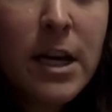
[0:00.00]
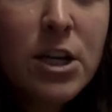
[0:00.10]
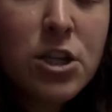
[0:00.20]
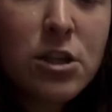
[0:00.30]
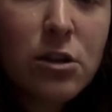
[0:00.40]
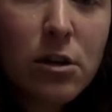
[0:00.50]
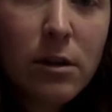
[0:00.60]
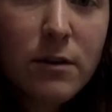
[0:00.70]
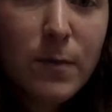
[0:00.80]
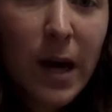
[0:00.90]
She took
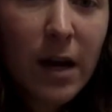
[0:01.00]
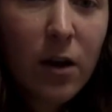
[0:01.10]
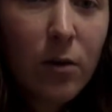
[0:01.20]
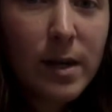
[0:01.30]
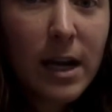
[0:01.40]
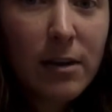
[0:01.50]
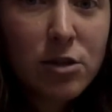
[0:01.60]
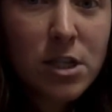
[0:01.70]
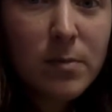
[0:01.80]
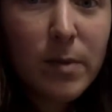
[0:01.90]
those back home, and now
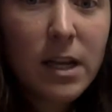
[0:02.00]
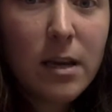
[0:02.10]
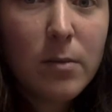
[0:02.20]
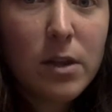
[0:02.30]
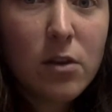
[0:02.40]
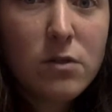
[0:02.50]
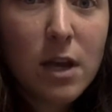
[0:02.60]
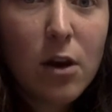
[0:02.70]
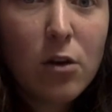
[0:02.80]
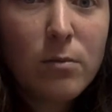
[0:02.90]
she's been keeping those at
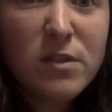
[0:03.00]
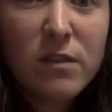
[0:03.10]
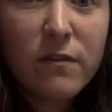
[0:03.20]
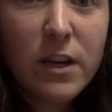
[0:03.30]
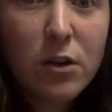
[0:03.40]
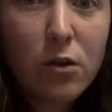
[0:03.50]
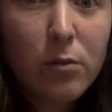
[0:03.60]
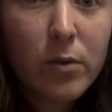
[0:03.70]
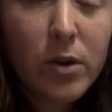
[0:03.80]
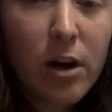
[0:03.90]
home to feed
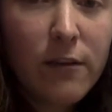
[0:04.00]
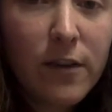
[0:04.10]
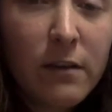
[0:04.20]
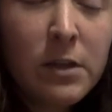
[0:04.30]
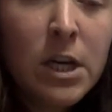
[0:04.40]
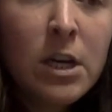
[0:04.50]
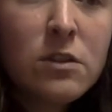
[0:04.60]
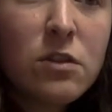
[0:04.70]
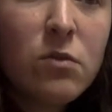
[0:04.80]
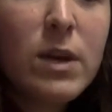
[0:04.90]
Cooper off of.
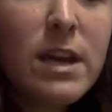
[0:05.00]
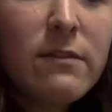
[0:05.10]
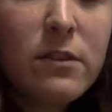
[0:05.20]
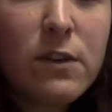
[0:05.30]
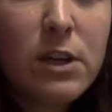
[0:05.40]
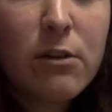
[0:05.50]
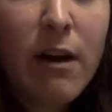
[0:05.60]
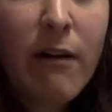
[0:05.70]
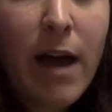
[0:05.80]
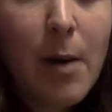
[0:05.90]
So we have to figure
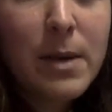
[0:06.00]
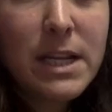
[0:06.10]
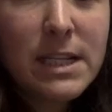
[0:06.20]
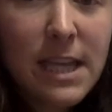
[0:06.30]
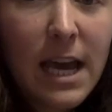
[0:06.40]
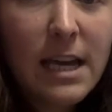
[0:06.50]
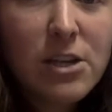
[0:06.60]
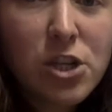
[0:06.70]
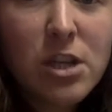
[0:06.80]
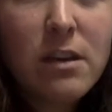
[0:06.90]
out how many days
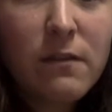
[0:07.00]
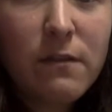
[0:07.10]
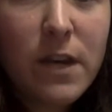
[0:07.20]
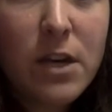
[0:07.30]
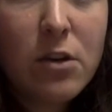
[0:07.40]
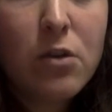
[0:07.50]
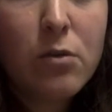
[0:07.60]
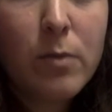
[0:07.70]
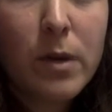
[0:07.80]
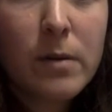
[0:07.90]
she can feed
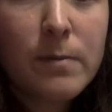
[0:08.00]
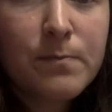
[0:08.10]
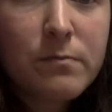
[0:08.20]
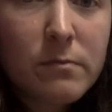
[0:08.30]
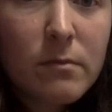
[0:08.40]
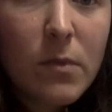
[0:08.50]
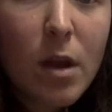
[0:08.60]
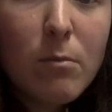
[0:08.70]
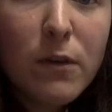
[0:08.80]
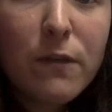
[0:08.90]
Cooper
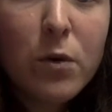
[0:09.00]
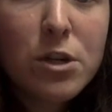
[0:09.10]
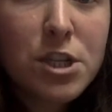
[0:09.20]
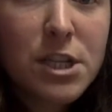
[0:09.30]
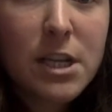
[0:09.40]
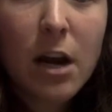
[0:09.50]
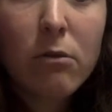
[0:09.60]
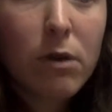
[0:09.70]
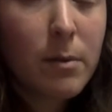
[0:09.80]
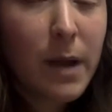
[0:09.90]
before she's got to
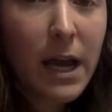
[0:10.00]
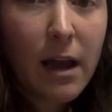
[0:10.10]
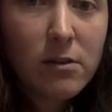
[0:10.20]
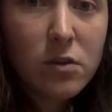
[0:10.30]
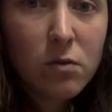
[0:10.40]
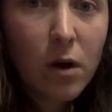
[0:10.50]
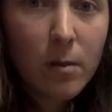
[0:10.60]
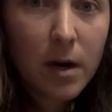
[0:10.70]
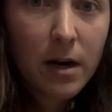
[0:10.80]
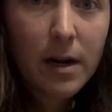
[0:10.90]
run back out to
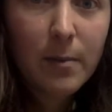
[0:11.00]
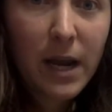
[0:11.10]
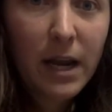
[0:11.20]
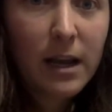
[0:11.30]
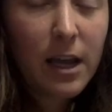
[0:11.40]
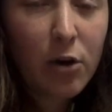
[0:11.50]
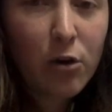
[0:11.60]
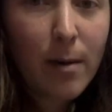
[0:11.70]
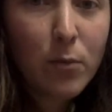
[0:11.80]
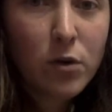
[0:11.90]
Walmart in a panic and
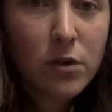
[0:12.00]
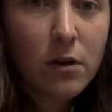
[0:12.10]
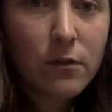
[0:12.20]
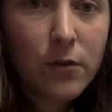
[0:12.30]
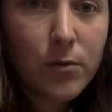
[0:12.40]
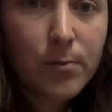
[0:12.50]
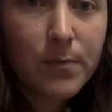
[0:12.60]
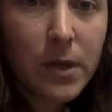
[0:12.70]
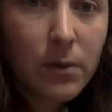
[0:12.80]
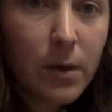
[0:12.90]
grab more dog food.
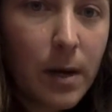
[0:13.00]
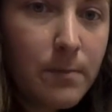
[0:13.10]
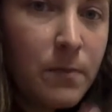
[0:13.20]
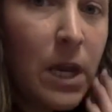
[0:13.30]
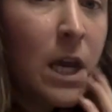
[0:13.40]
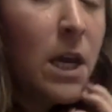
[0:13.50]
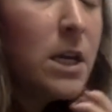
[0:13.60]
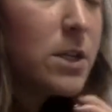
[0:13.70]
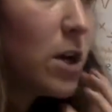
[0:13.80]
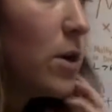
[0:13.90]
Okay?
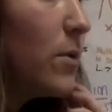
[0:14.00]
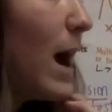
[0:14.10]
So